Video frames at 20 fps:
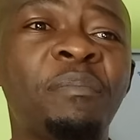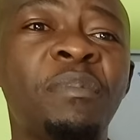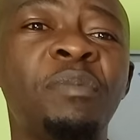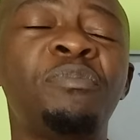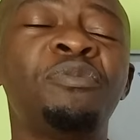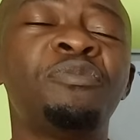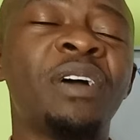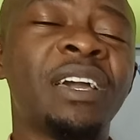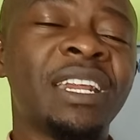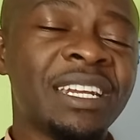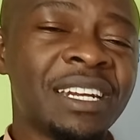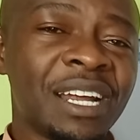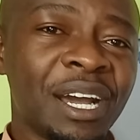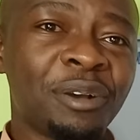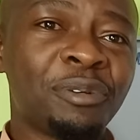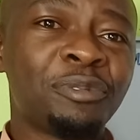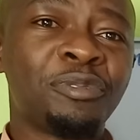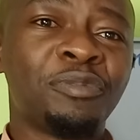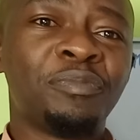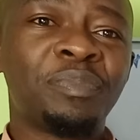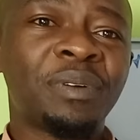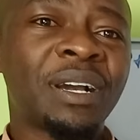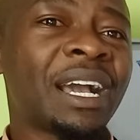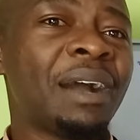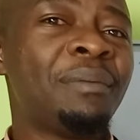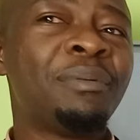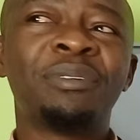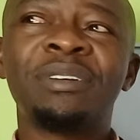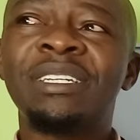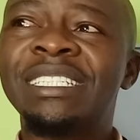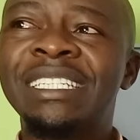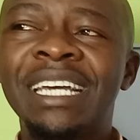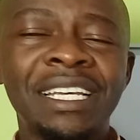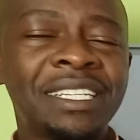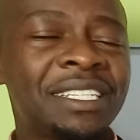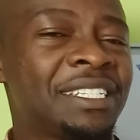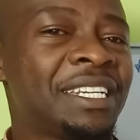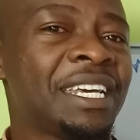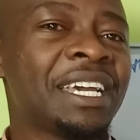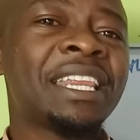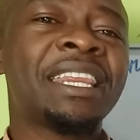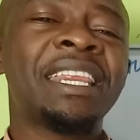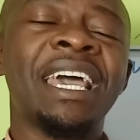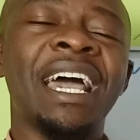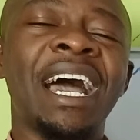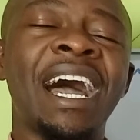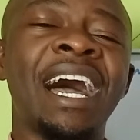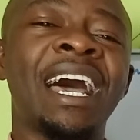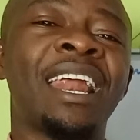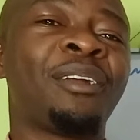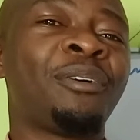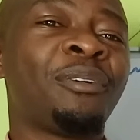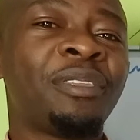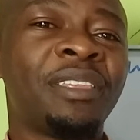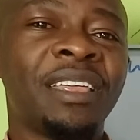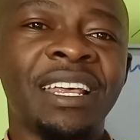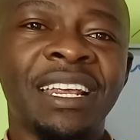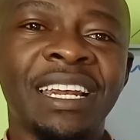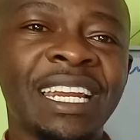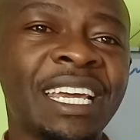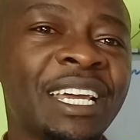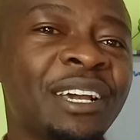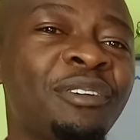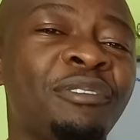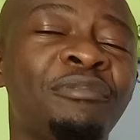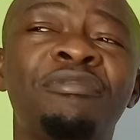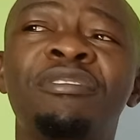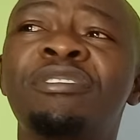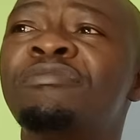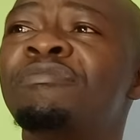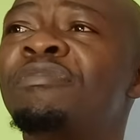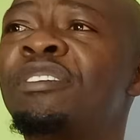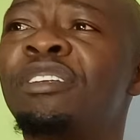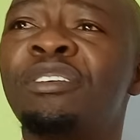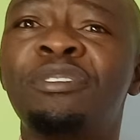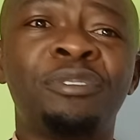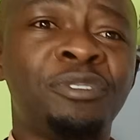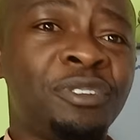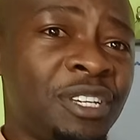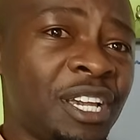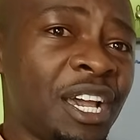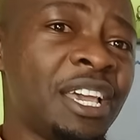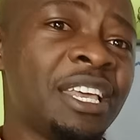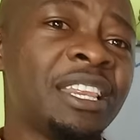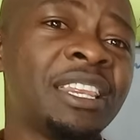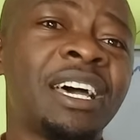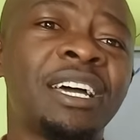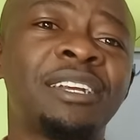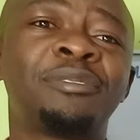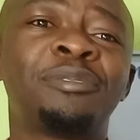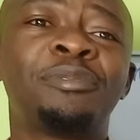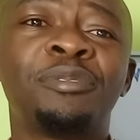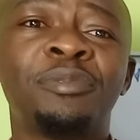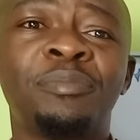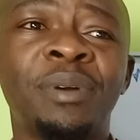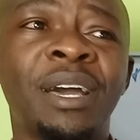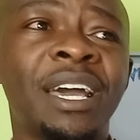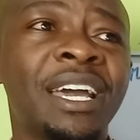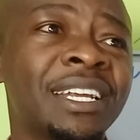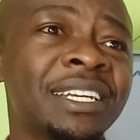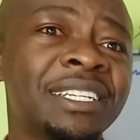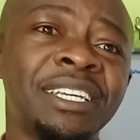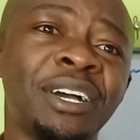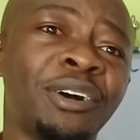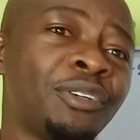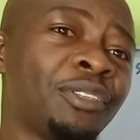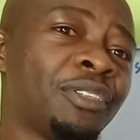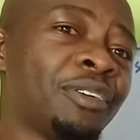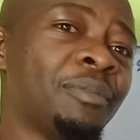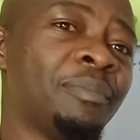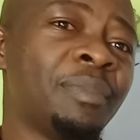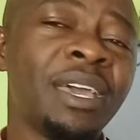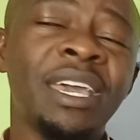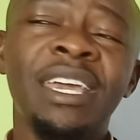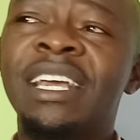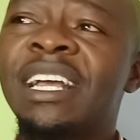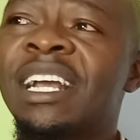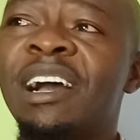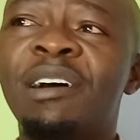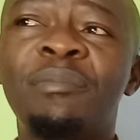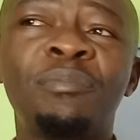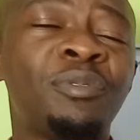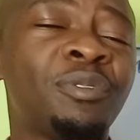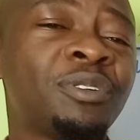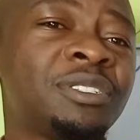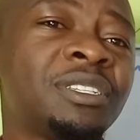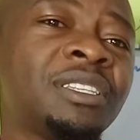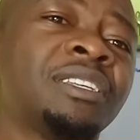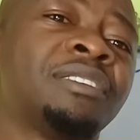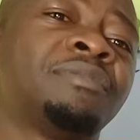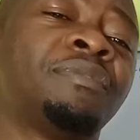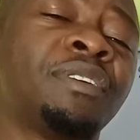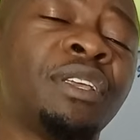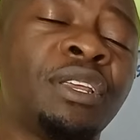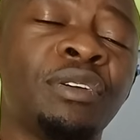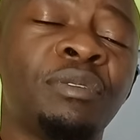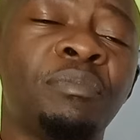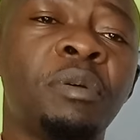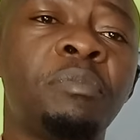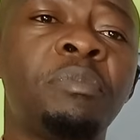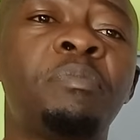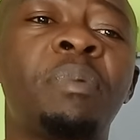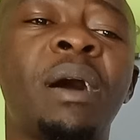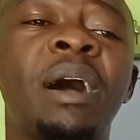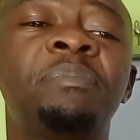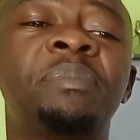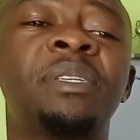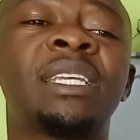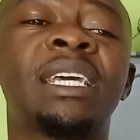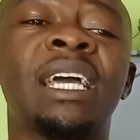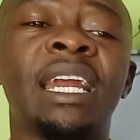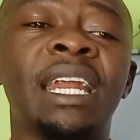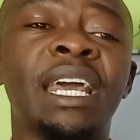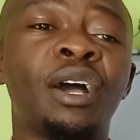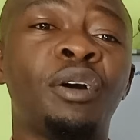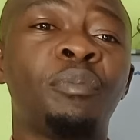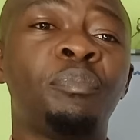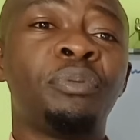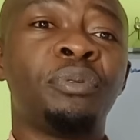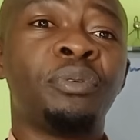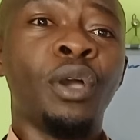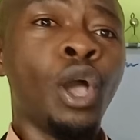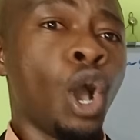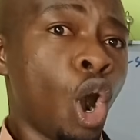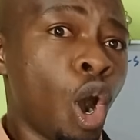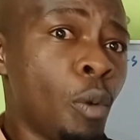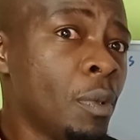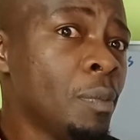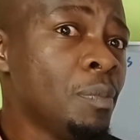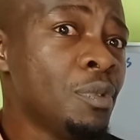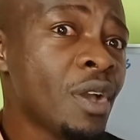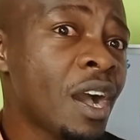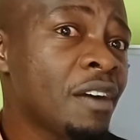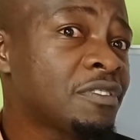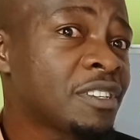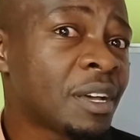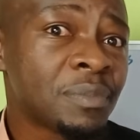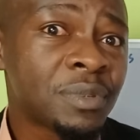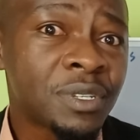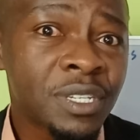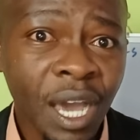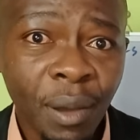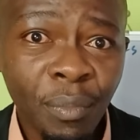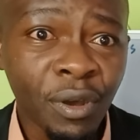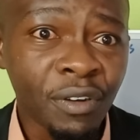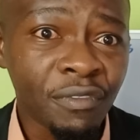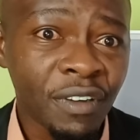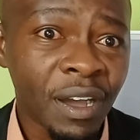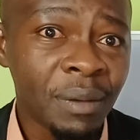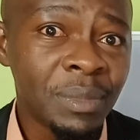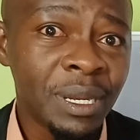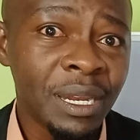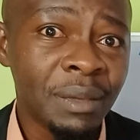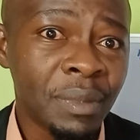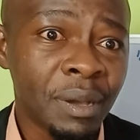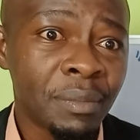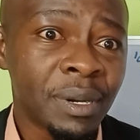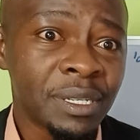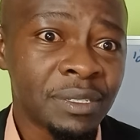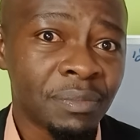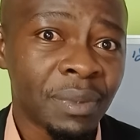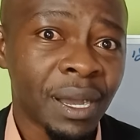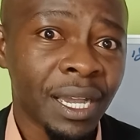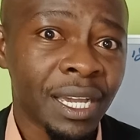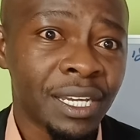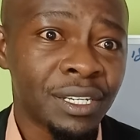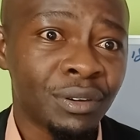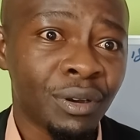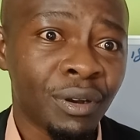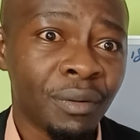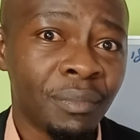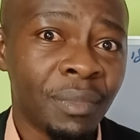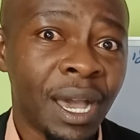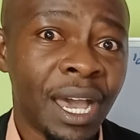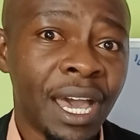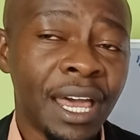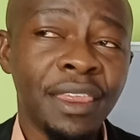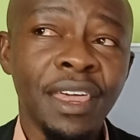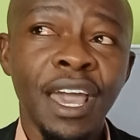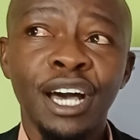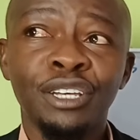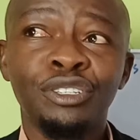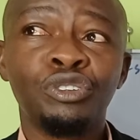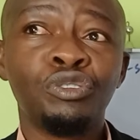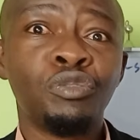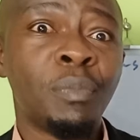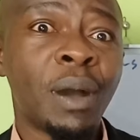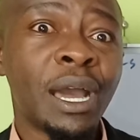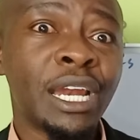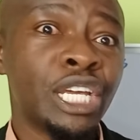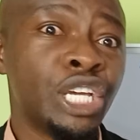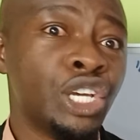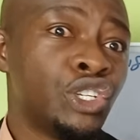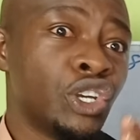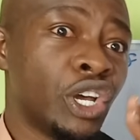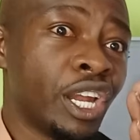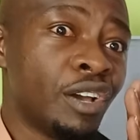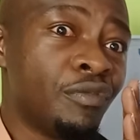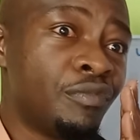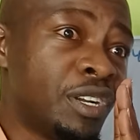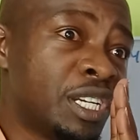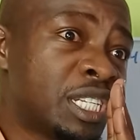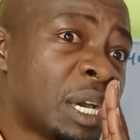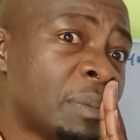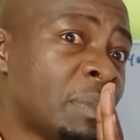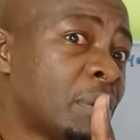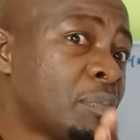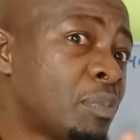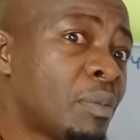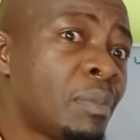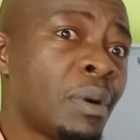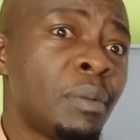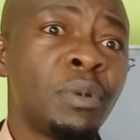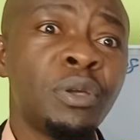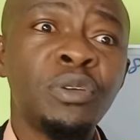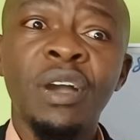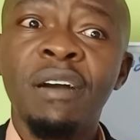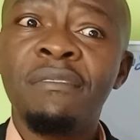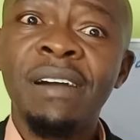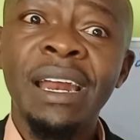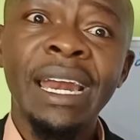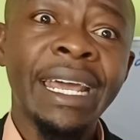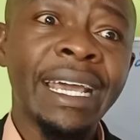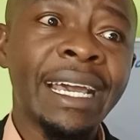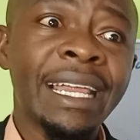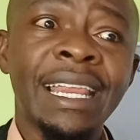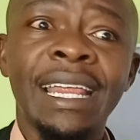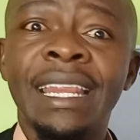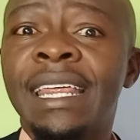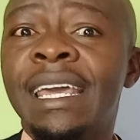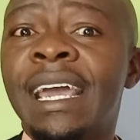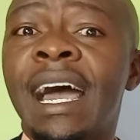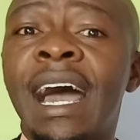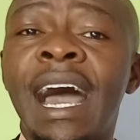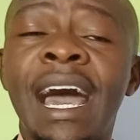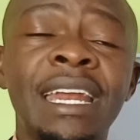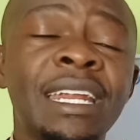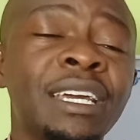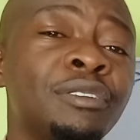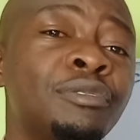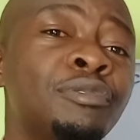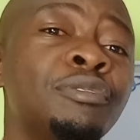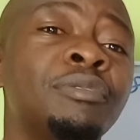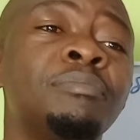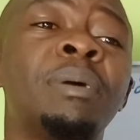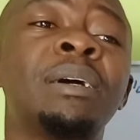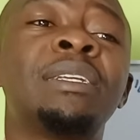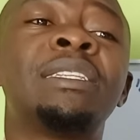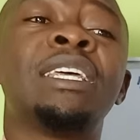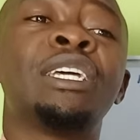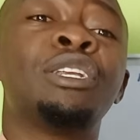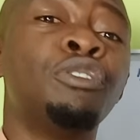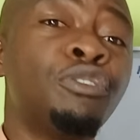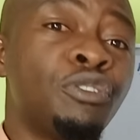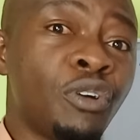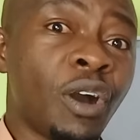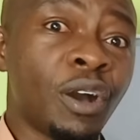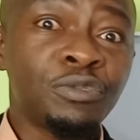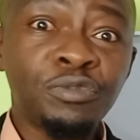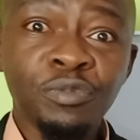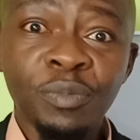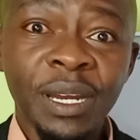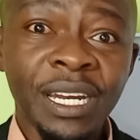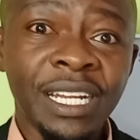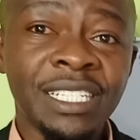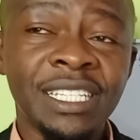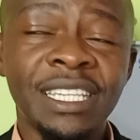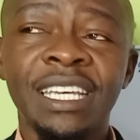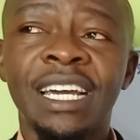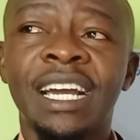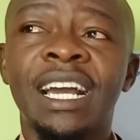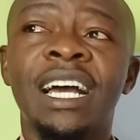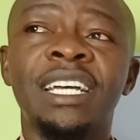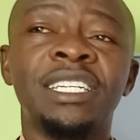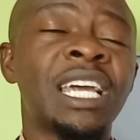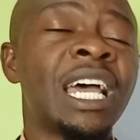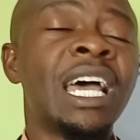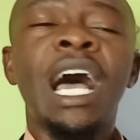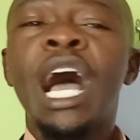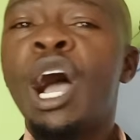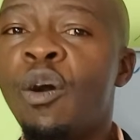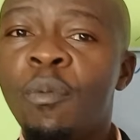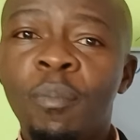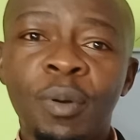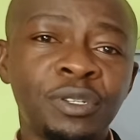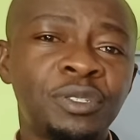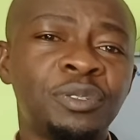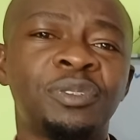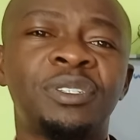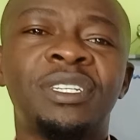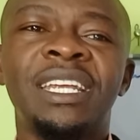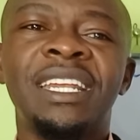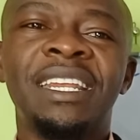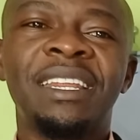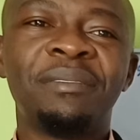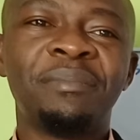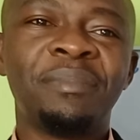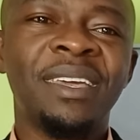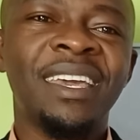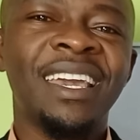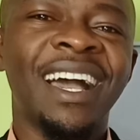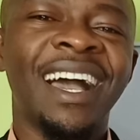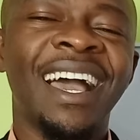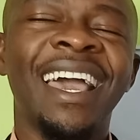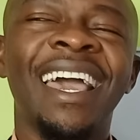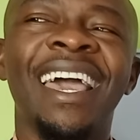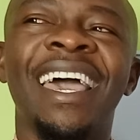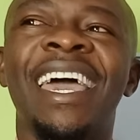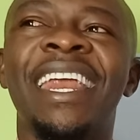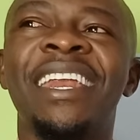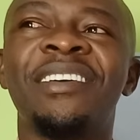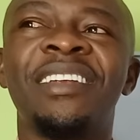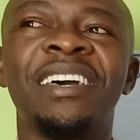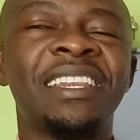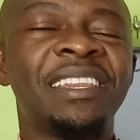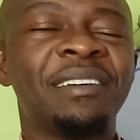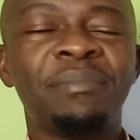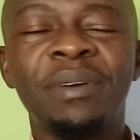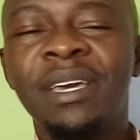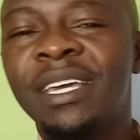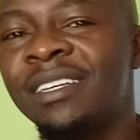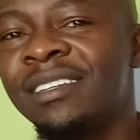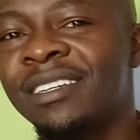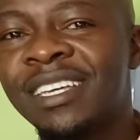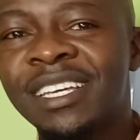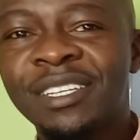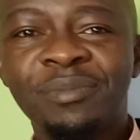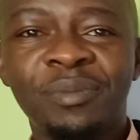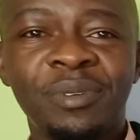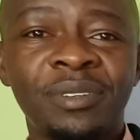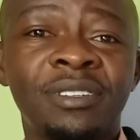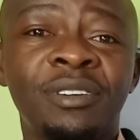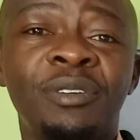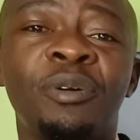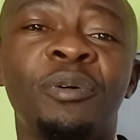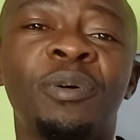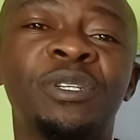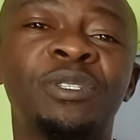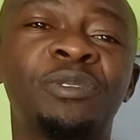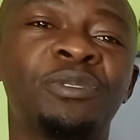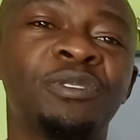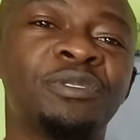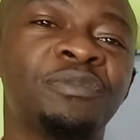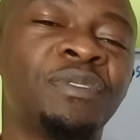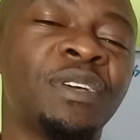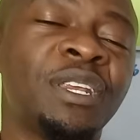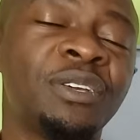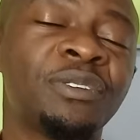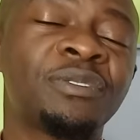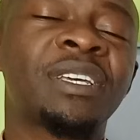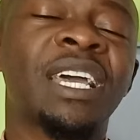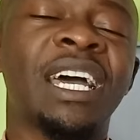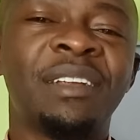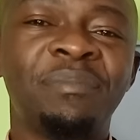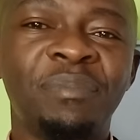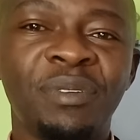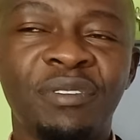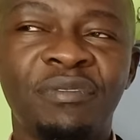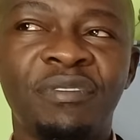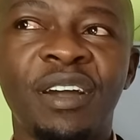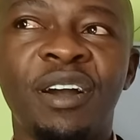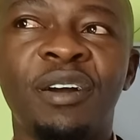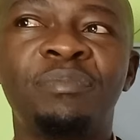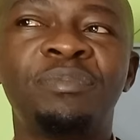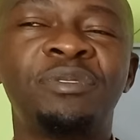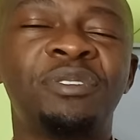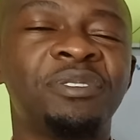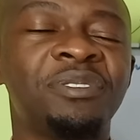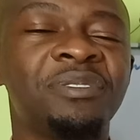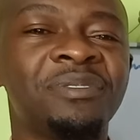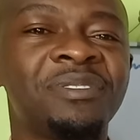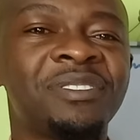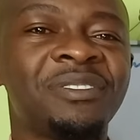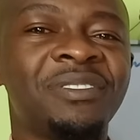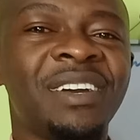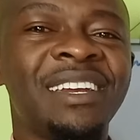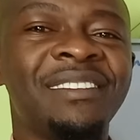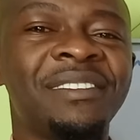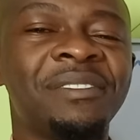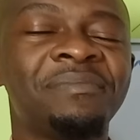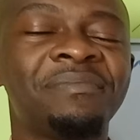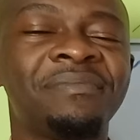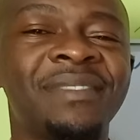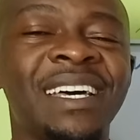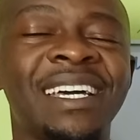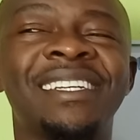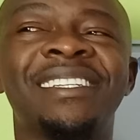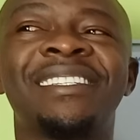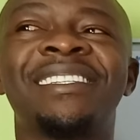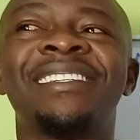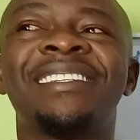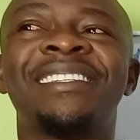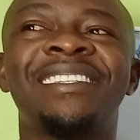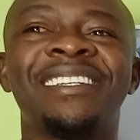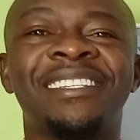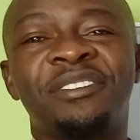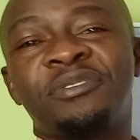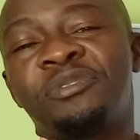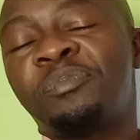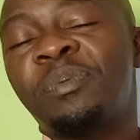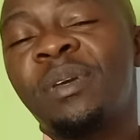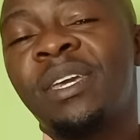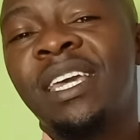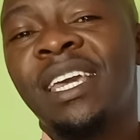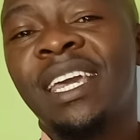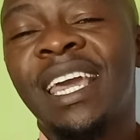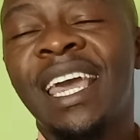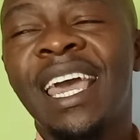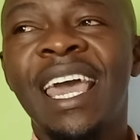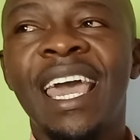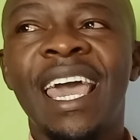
Maybe you are in a group. Come on, just take the URL or the link of this video, share in that group. Tell them, hey, come watch this video. Maybe perhaps it can help you. Or maybe you have some stubborn family members back at home. They ask you money each and every time. And probably you have a link that they are earning good, but they don't know how to manage their cash. How about you send them here and you let them, hey, guess what? Go watch those videos. Can be of help to you. So anyway, that is Good Joseph speaking.